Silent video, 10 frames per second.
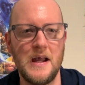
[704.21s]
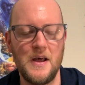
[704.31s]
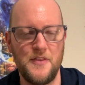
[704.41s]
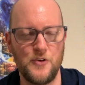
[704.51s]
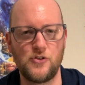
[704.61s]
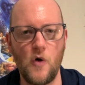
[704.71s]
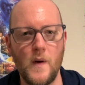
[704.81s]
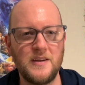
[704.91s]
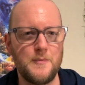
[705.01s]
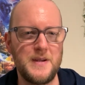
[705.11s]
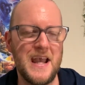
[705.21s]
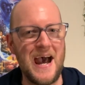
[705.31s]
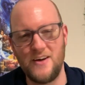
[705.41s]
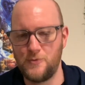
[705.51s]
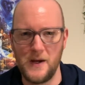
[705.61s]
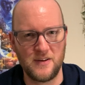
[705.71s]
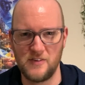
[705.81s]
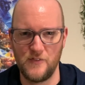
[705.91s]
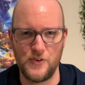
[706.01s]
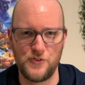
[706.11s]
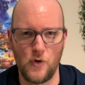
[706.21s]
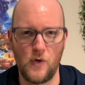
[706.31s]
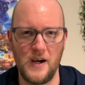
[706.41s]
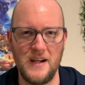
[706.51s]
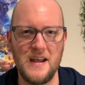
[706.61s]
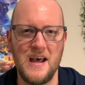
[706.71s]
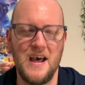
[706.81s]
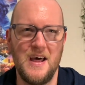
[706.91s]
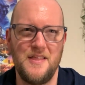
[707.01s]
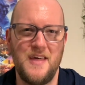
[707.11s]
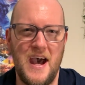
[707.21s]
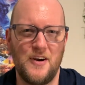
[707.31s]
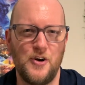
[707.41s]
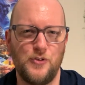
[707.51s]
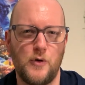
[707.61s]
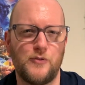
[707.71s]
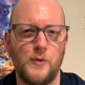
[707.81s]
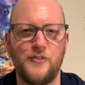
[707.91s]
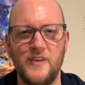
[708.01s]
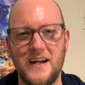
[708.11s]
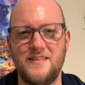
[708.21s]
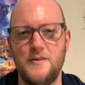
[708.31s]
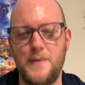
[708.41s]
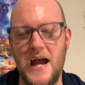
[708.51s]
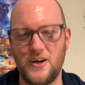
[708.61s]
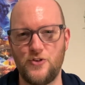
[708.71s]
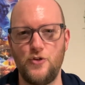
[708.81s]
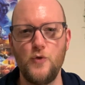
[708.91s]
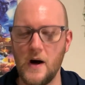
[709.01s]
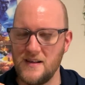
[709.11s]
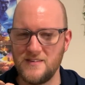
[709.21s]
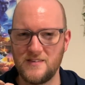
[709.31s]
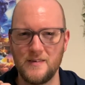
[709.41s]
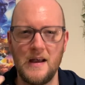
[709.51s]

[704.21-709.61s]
there's going to be aspects of the story that are sort of reflected back to us,